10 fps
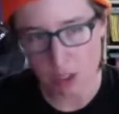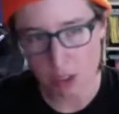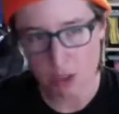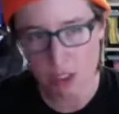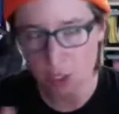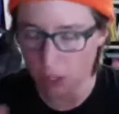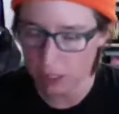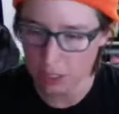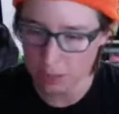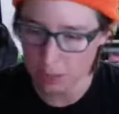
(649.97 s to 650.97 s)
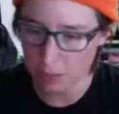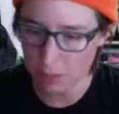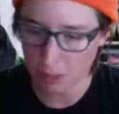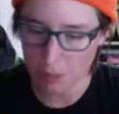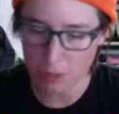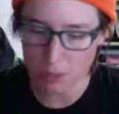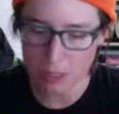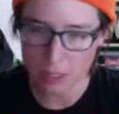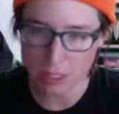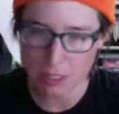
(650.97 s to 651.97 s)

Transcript: talking to different people about listening.